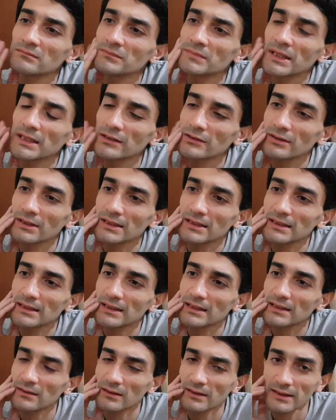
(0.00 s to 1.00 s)

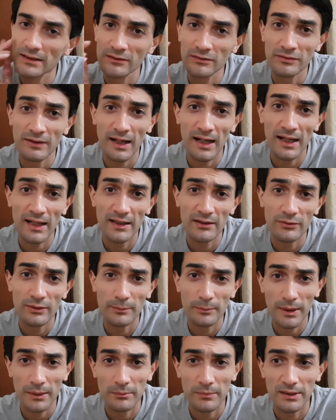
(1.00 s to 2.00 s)
Interesting. If I
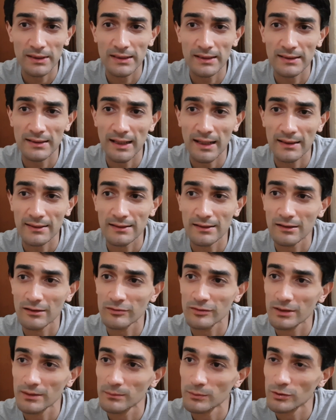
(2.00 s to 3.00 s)
remember the title
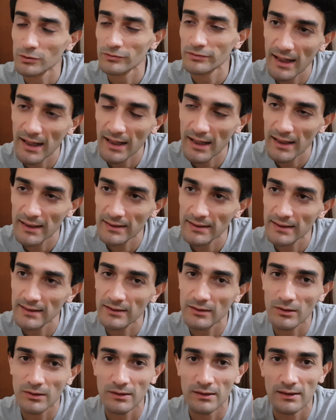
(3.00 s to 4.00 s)
of the movie, add
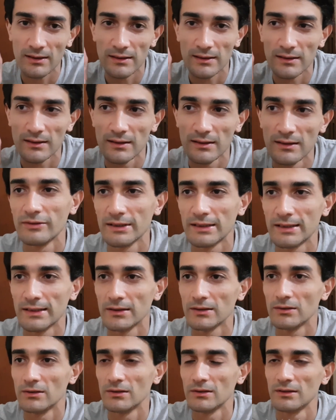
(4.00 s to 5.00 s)
it on the
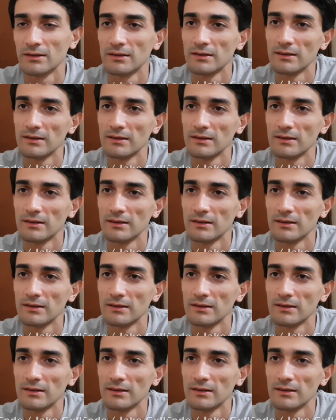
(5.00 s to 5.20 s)
video.